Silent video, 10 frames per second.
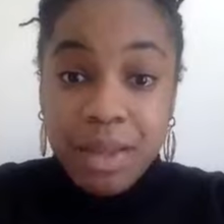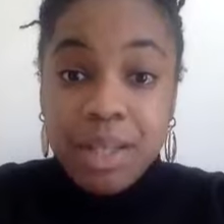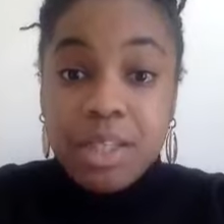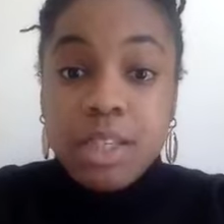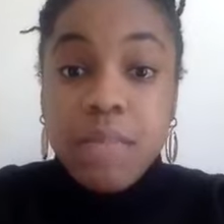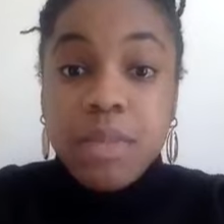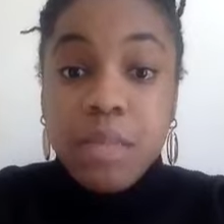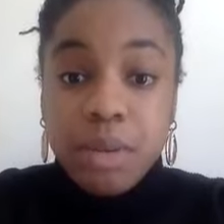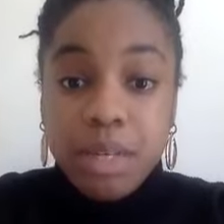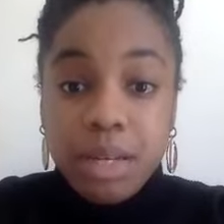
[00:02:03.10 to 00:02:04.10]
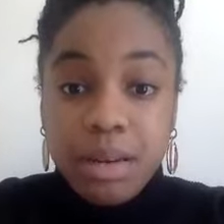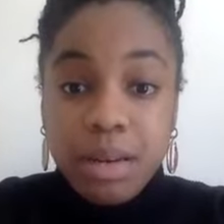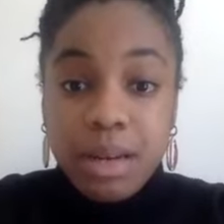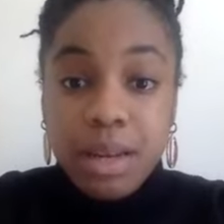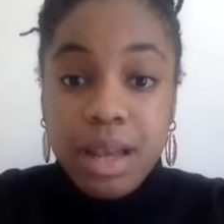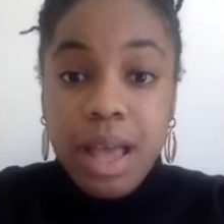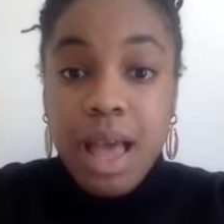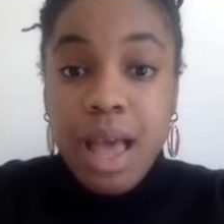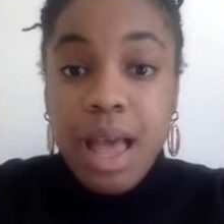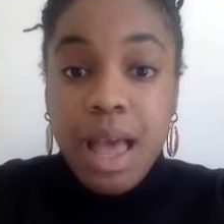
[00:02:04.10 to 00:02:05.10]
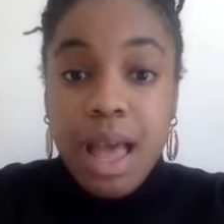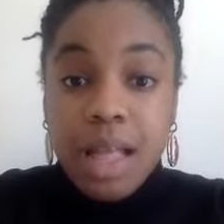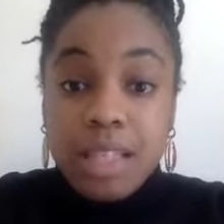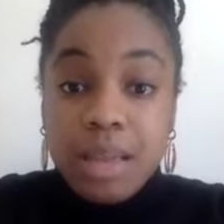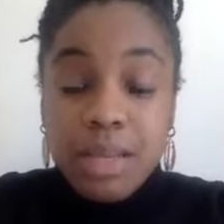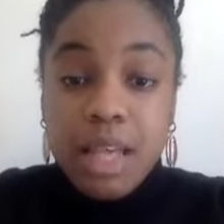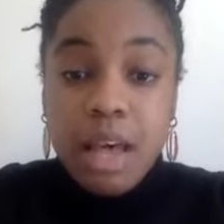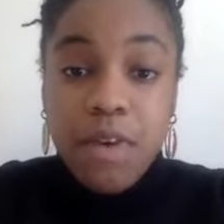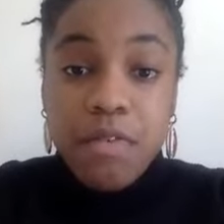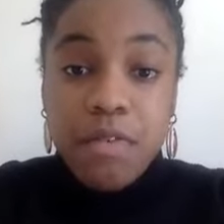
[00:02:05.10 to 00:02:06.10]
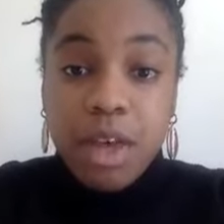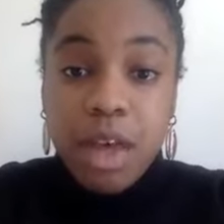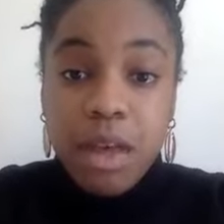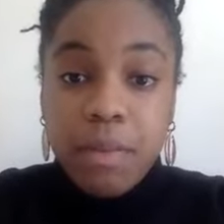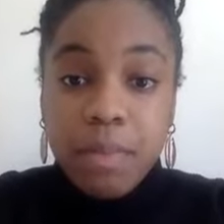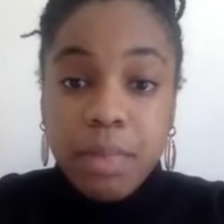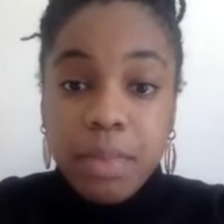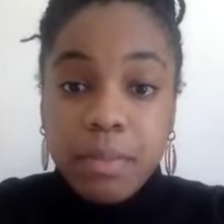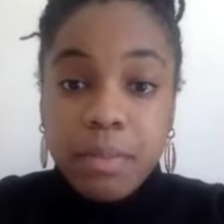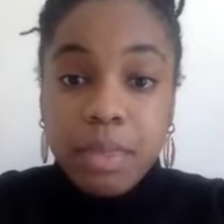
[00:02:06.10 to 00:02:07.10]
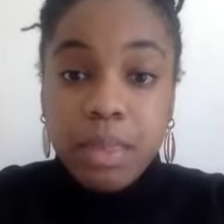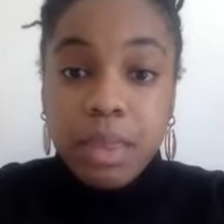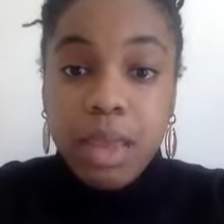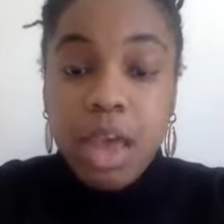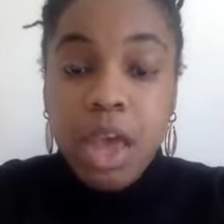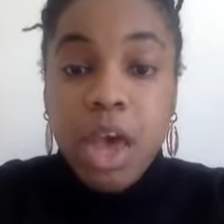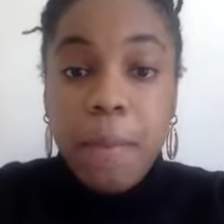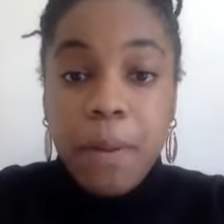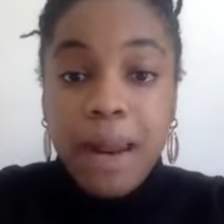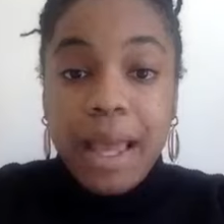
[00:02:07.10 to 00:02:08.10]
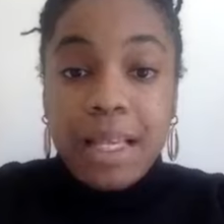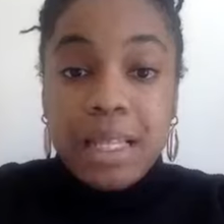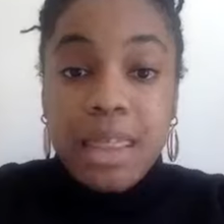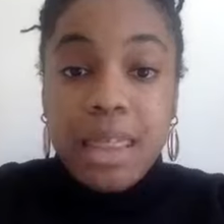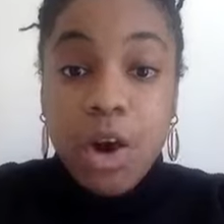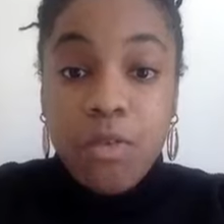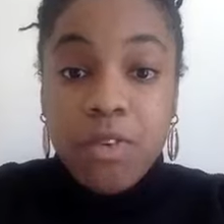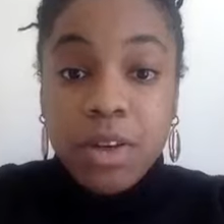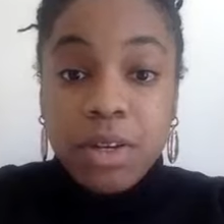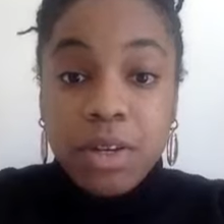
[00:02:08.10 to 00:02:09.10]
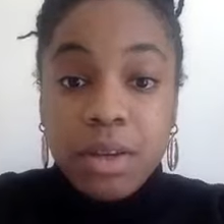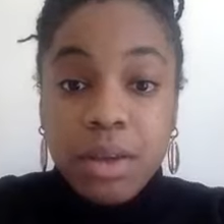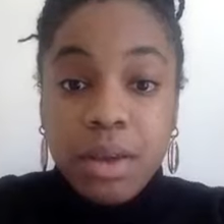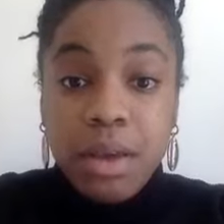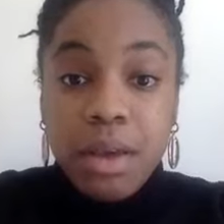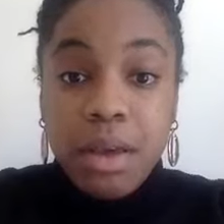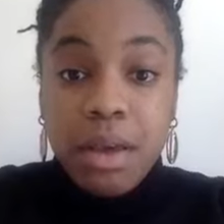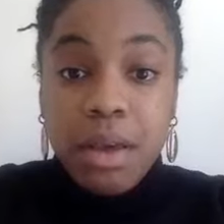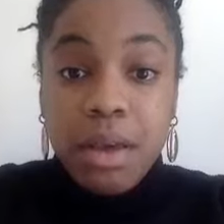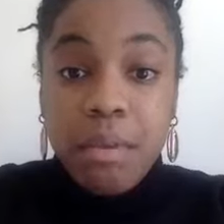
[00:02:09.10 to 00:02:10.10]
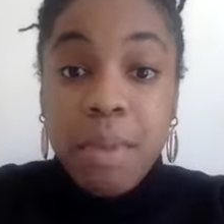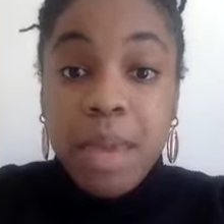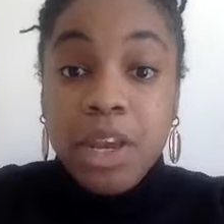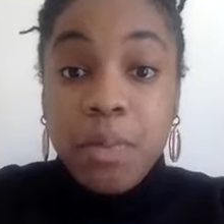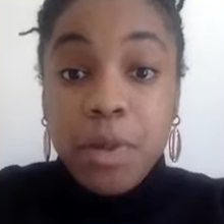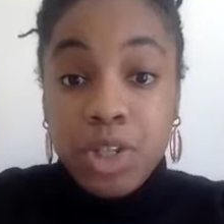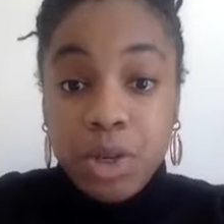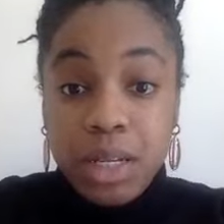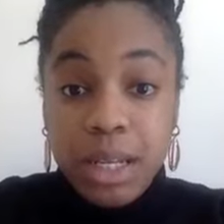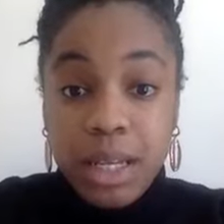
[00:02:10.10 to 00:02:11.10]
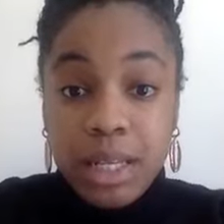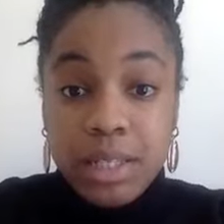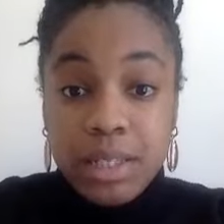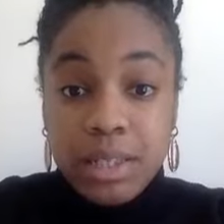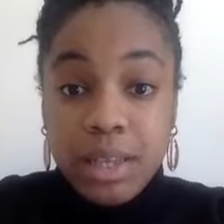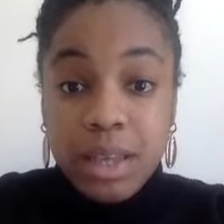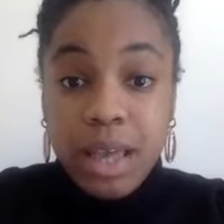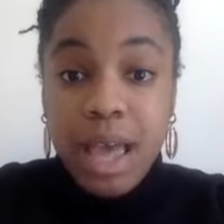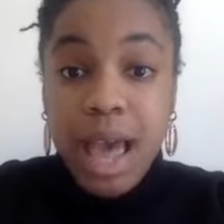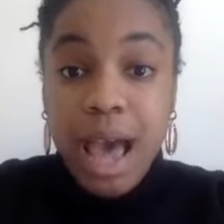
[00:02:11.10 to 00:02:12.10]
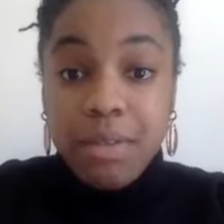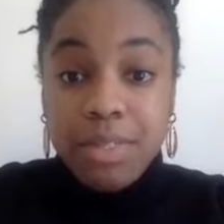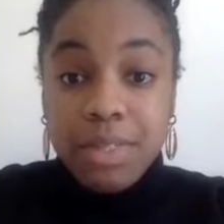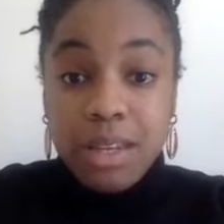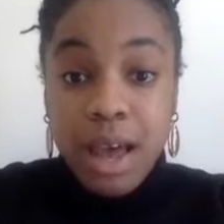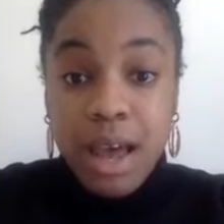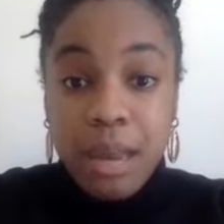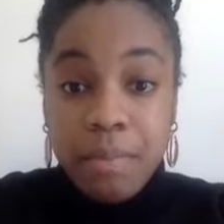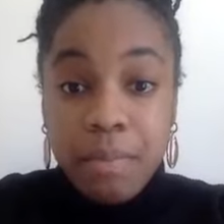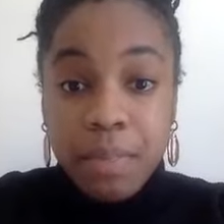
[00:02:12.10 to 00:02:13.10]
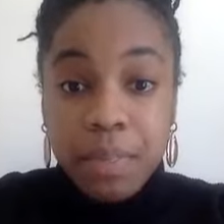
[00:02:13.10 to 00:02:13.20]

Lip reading: some to Britain, and some to South Africa, a place that offered many opportunities at the time.